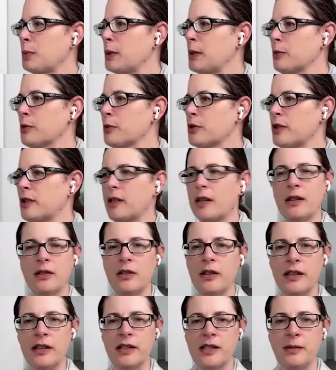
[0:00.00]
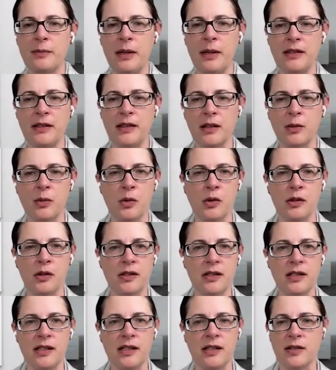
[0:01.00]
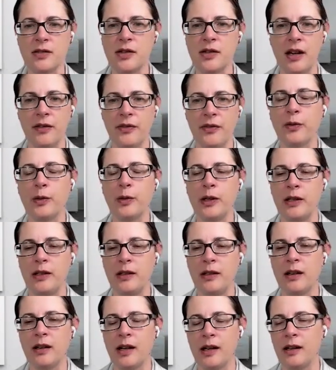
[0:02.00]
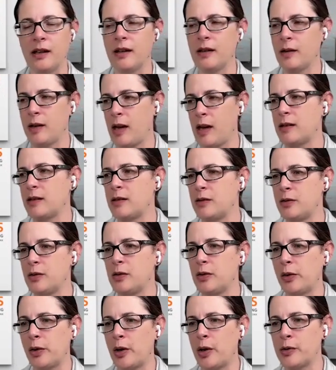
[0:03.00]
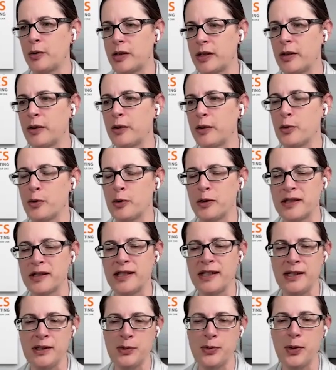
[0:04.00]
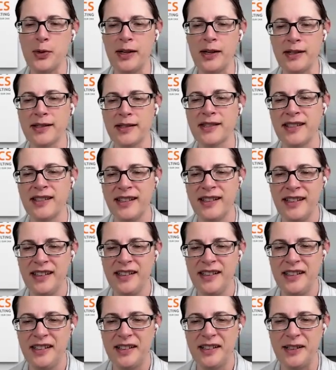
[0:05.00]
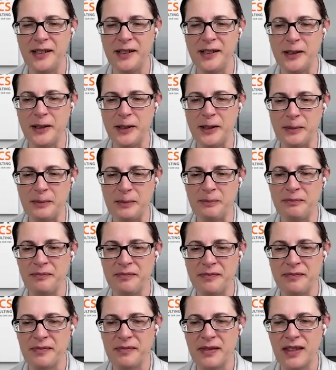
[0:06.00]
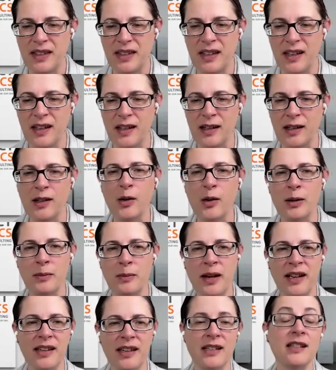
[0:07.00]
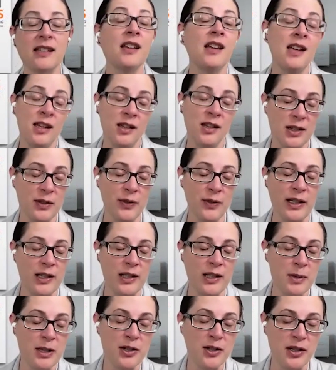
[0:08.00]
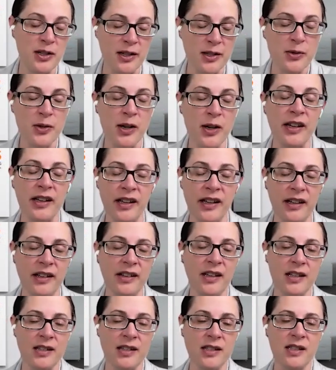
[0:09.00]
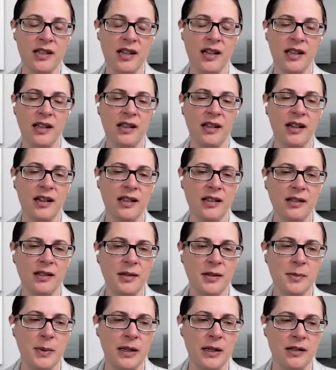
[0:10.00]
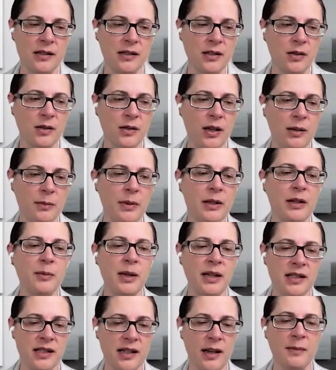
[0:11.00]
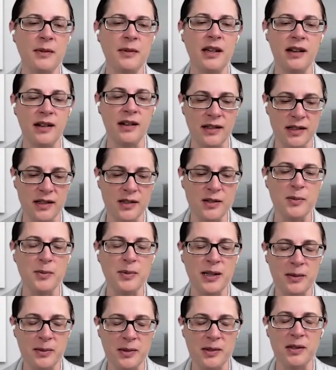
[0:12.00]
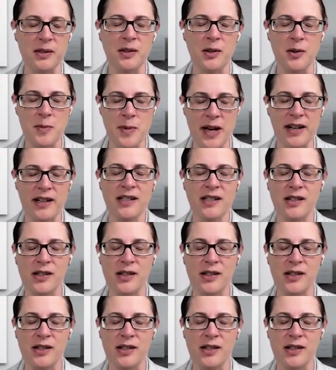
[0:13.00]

People shouldn't underestimate the quarantine stuff. I had to do hotel quarantine twice. Going back, and it's funny you mentioned Australia. I spend quite a bit of my time there, and so be able to go back